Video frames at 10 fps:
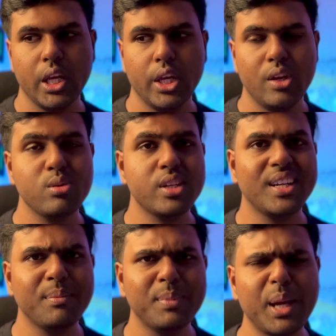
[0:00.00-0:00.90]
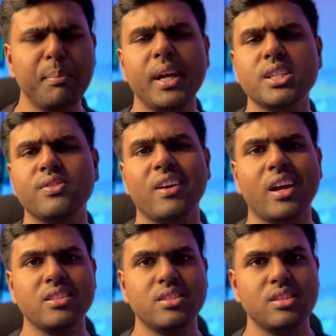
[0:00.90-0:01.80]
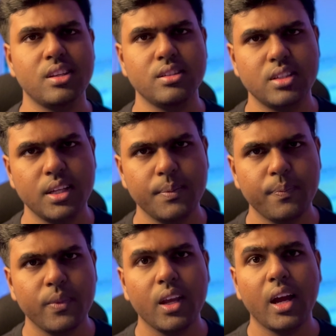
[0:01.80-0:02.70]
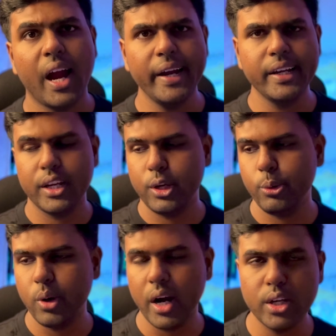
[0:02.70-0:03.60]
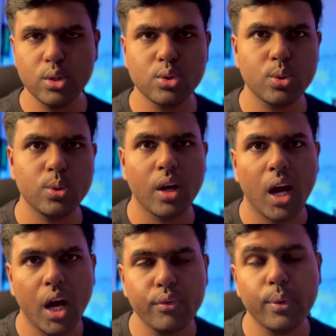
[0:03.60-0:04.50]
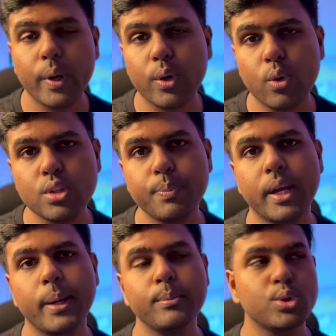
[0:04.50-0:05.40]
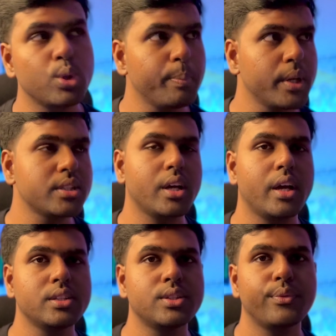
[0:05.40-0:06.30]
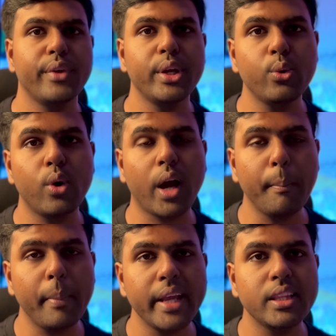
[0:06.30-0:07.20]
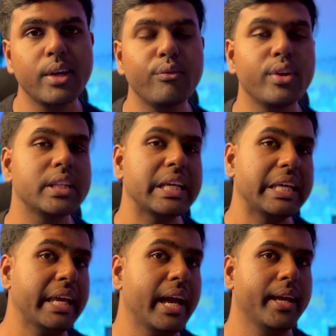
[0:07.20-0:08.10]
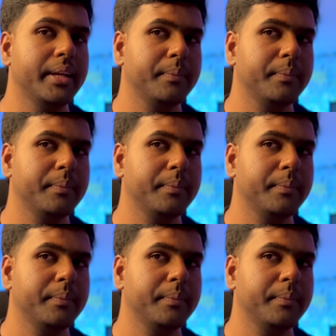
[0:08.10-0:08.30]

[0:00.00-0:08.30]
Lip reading: You set up templates for consistency, and you understood how your notes become supercharged when you combine them with AI.